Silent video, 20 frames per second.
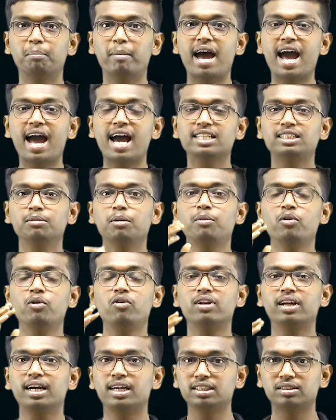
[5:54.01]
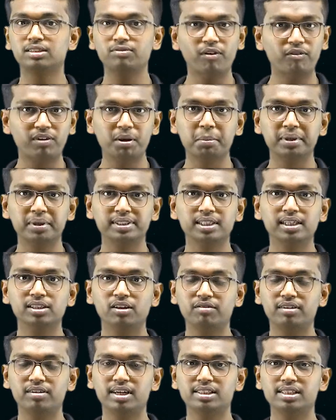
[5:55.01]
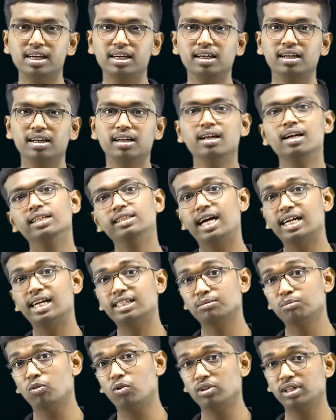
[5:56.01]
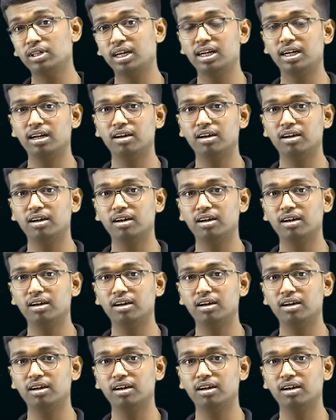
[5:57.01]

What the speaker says: Maximum you will get is 50% of that cycle. That's more than